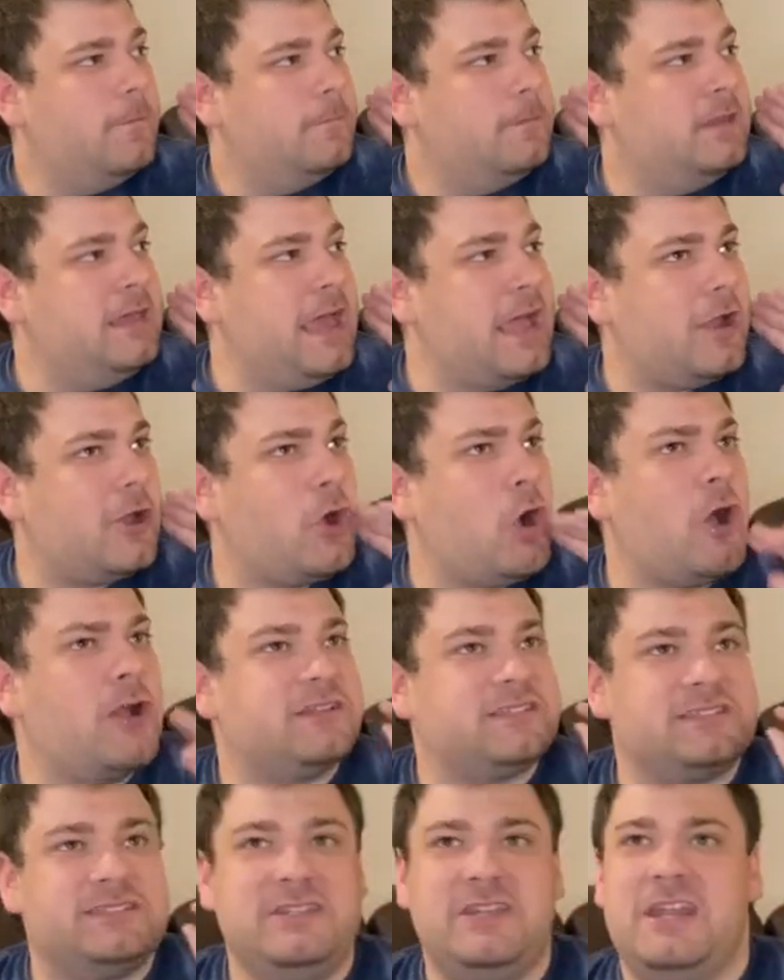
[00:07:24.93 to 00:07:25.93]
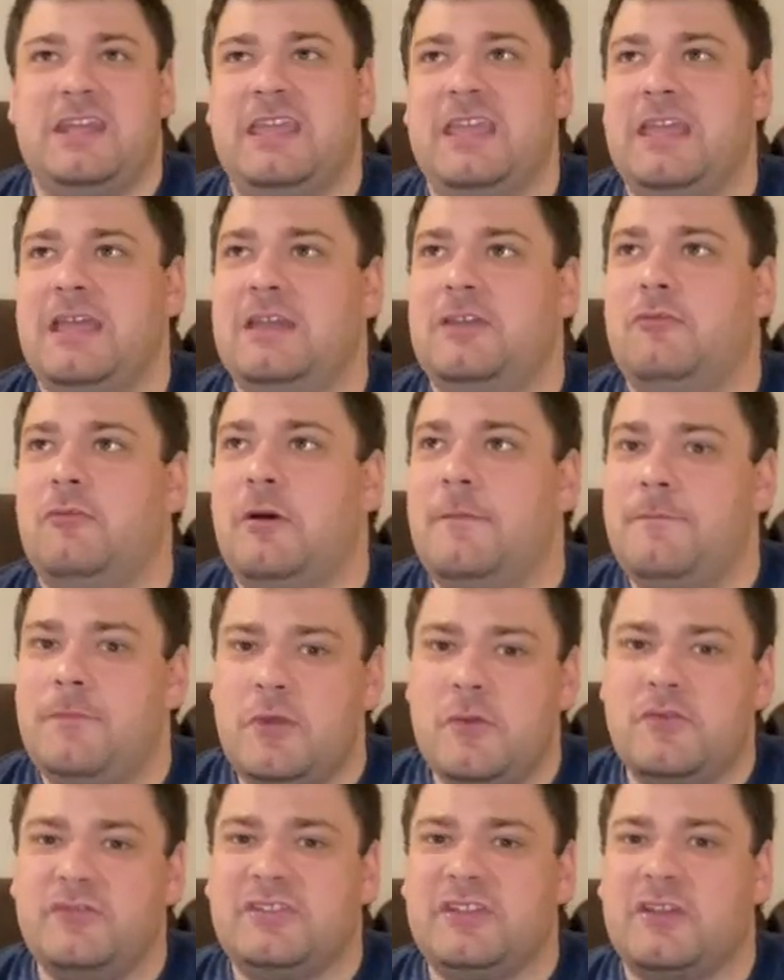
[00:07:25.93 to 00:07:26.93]
get caught sneaking into a
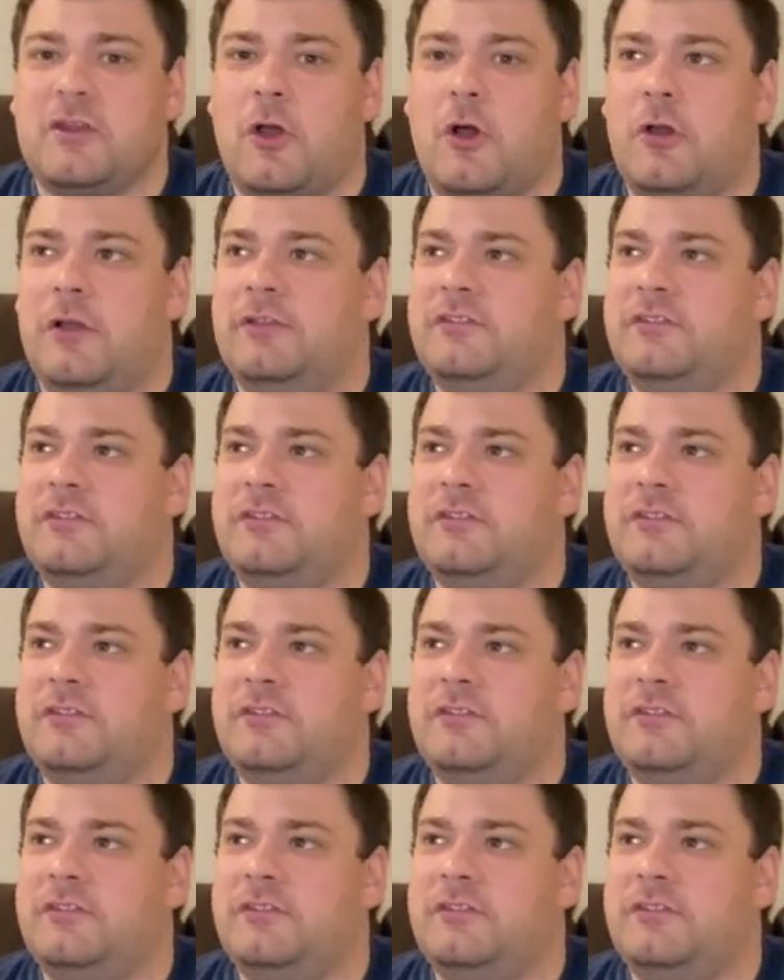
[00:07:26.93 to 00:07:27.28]
music hall,